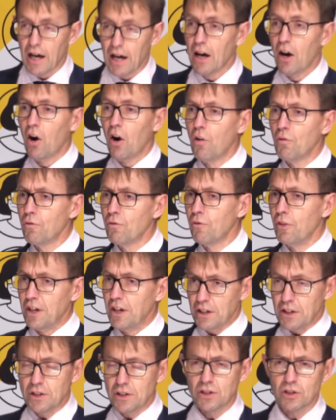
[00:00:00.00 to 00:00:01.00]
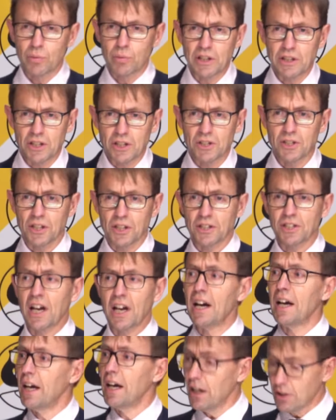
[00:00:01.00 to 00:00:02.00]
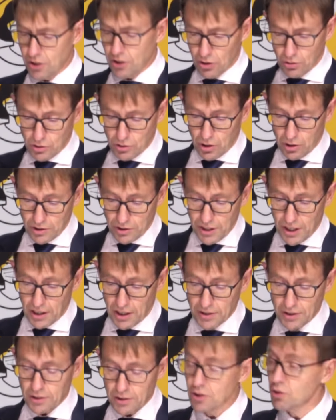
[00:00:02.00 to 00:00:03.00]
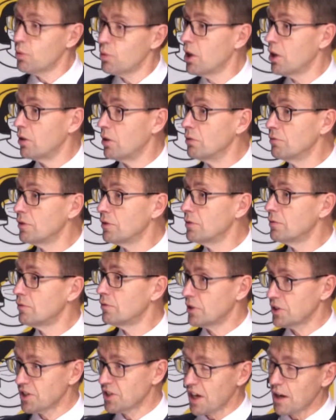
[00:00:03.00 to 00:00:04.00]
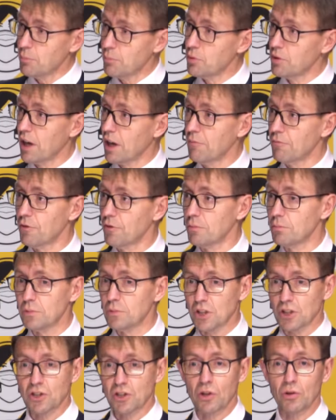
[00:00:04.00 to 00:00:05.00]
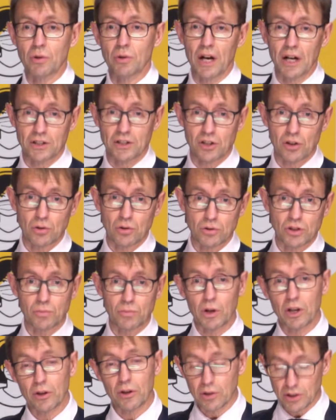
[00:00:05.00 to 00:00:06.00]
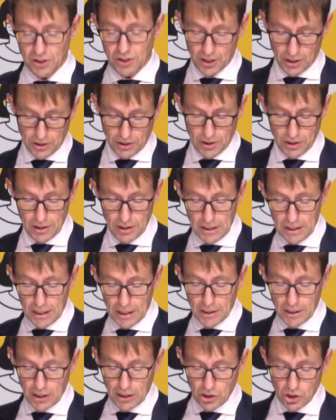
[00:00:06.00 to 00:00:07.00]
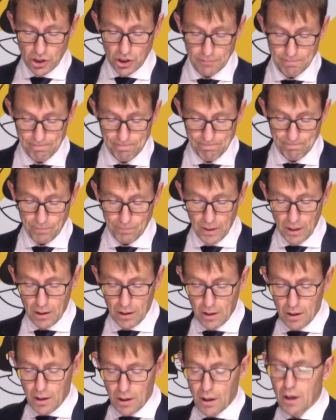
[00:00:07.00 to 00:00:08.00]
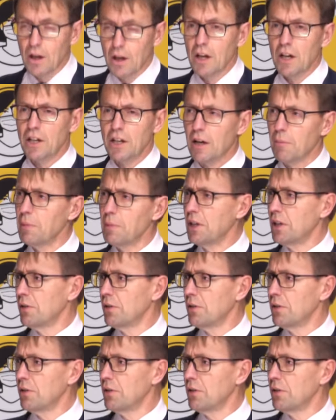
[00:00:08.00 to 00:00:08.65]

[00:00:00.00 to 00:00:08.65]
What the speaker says: Of these, 26 are household contacts, and 12, for example, come from just two households where there are six in each. Now, many